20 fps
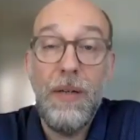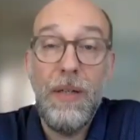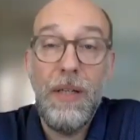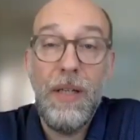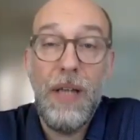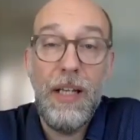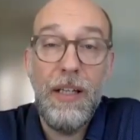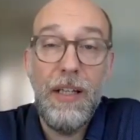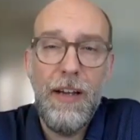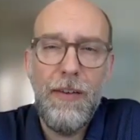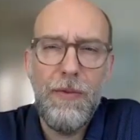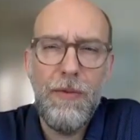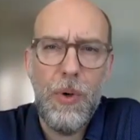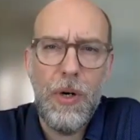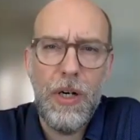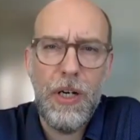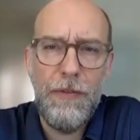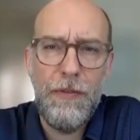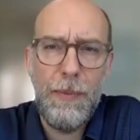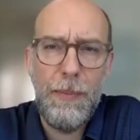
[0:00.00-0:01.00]
I loved
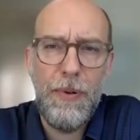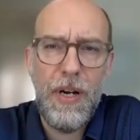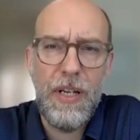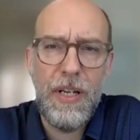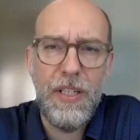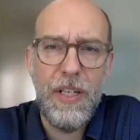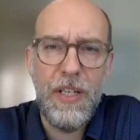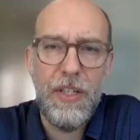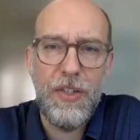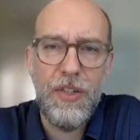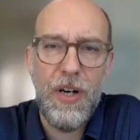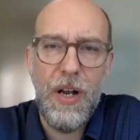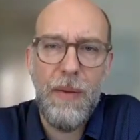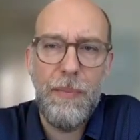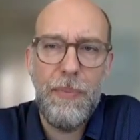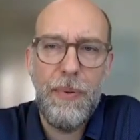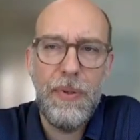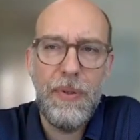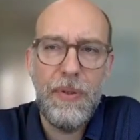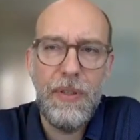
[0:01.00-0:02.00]
working for President Trump.
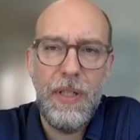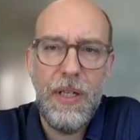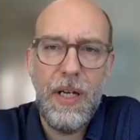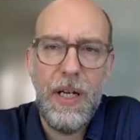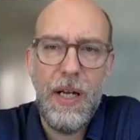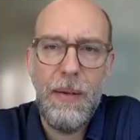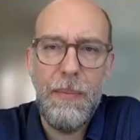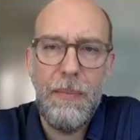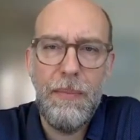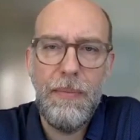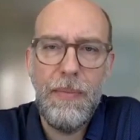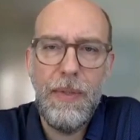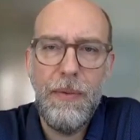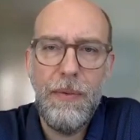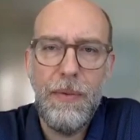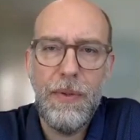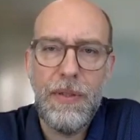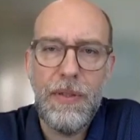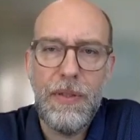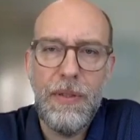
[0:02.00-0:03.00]
It
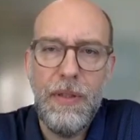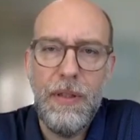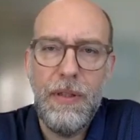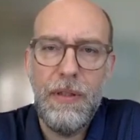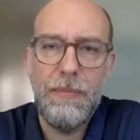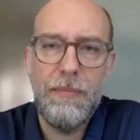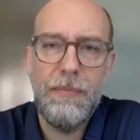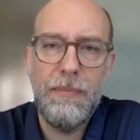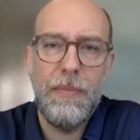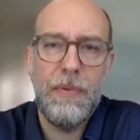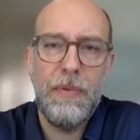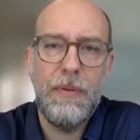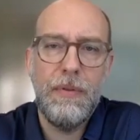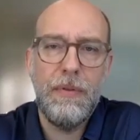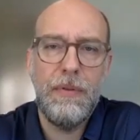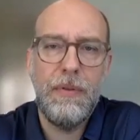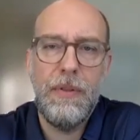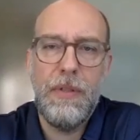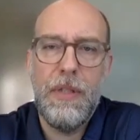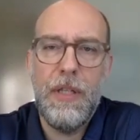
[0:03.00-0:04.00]
was
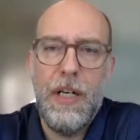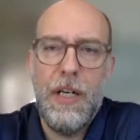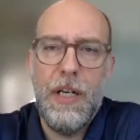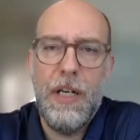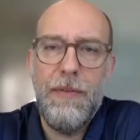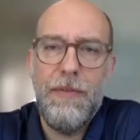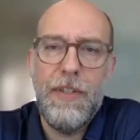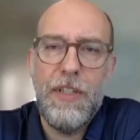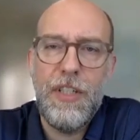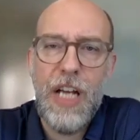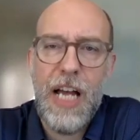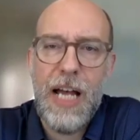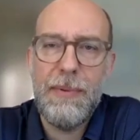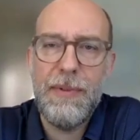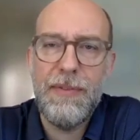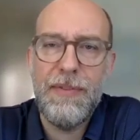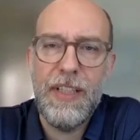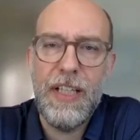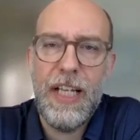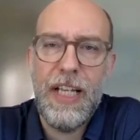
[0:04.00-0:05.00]
kind of a job
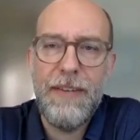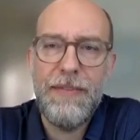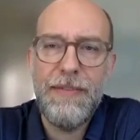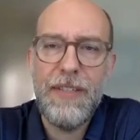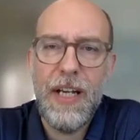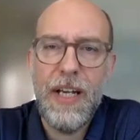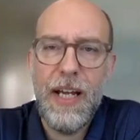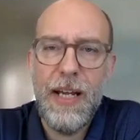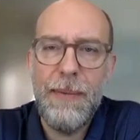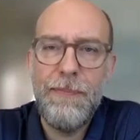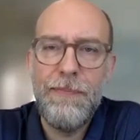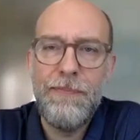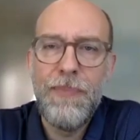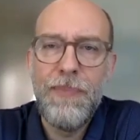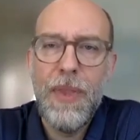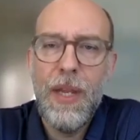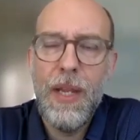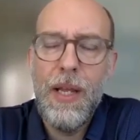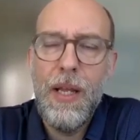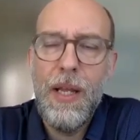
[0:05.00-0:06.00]
of a lifetime.
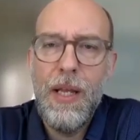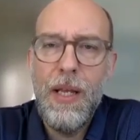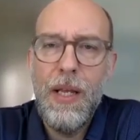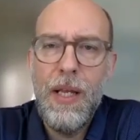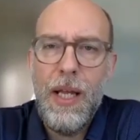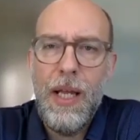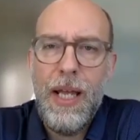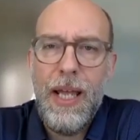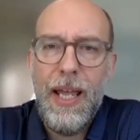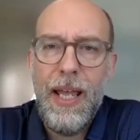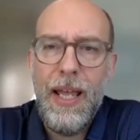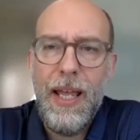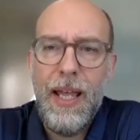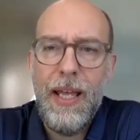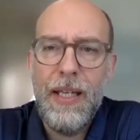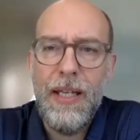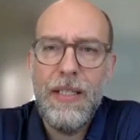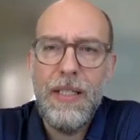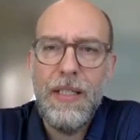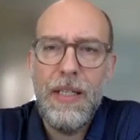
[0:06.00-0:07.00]

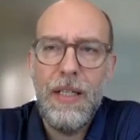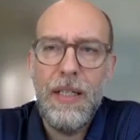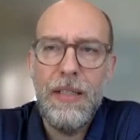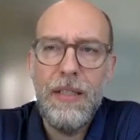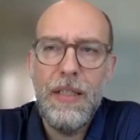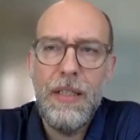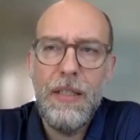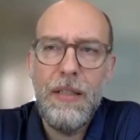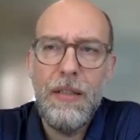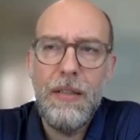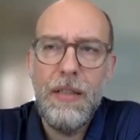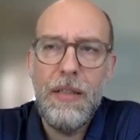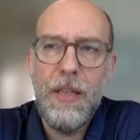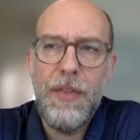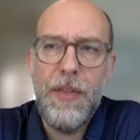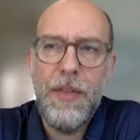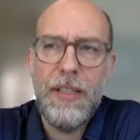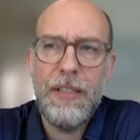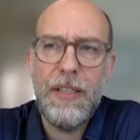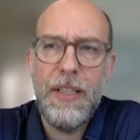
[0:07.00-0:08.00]
And the
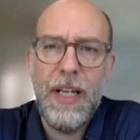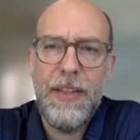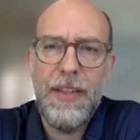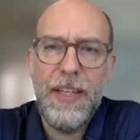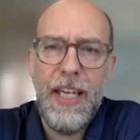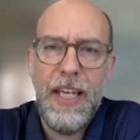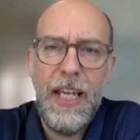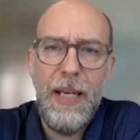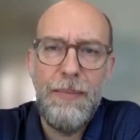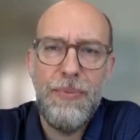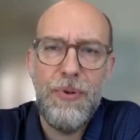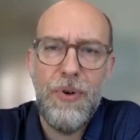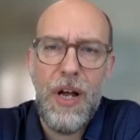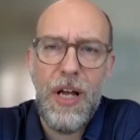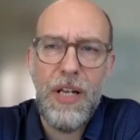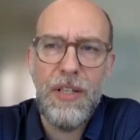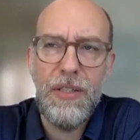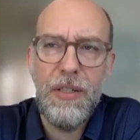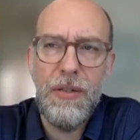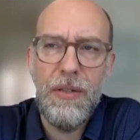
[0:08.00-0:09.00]
things that I think he
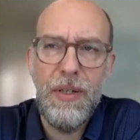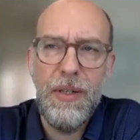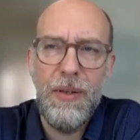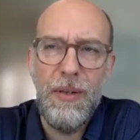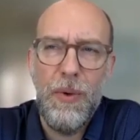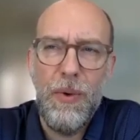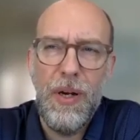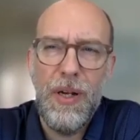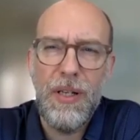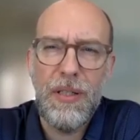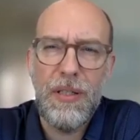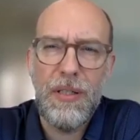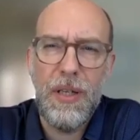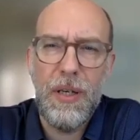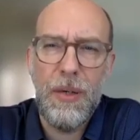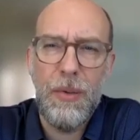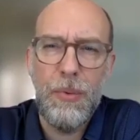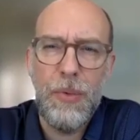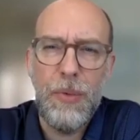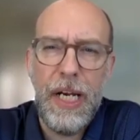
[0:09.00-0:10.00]
brought to it was
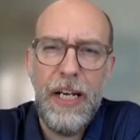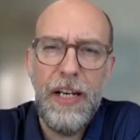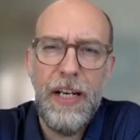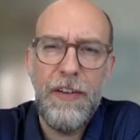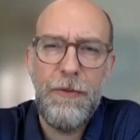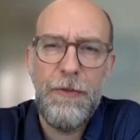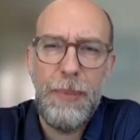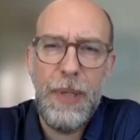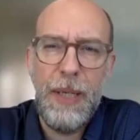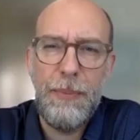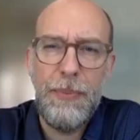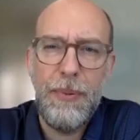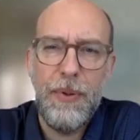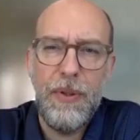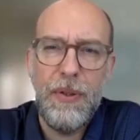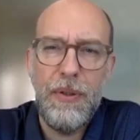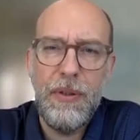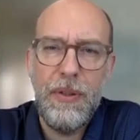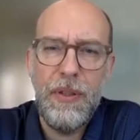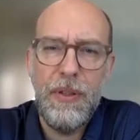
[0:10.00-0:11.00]
a read of
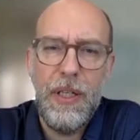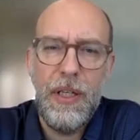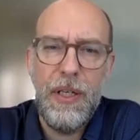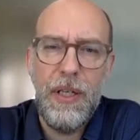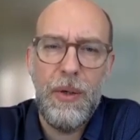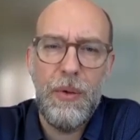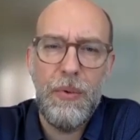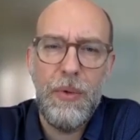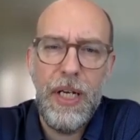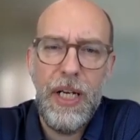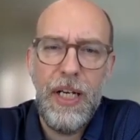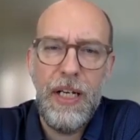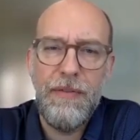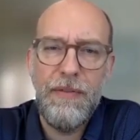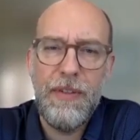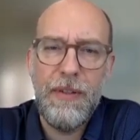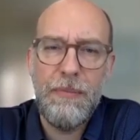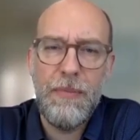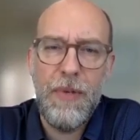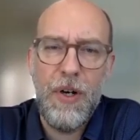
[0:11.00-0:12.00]
people and a read
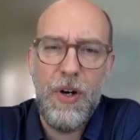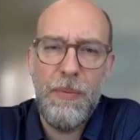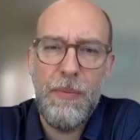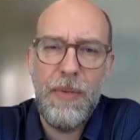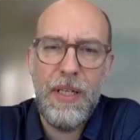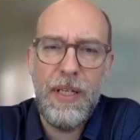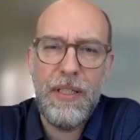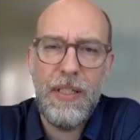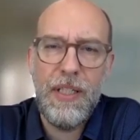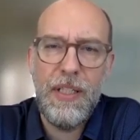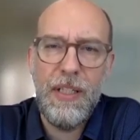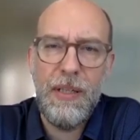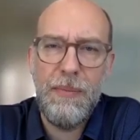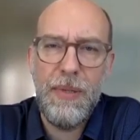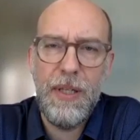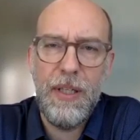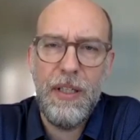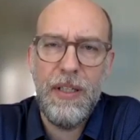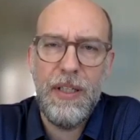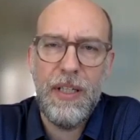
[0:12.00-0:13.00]
of the moment and the
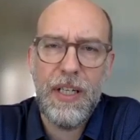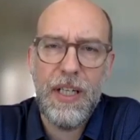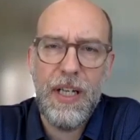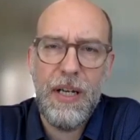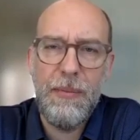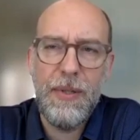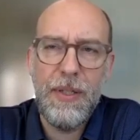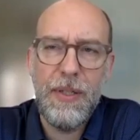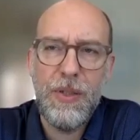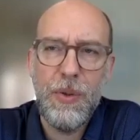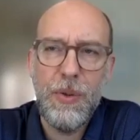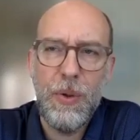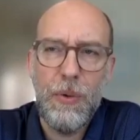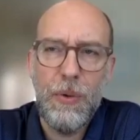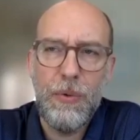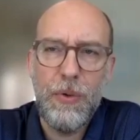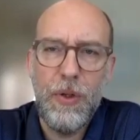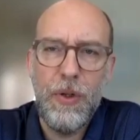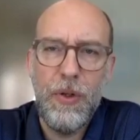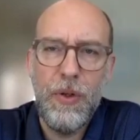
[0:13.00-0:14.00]
ability to come into a
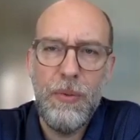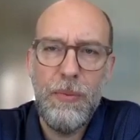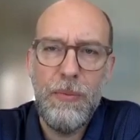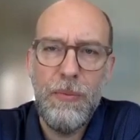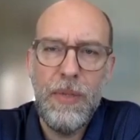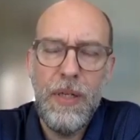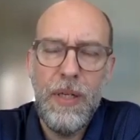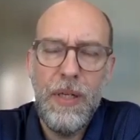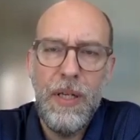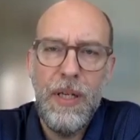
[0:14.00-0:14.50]
room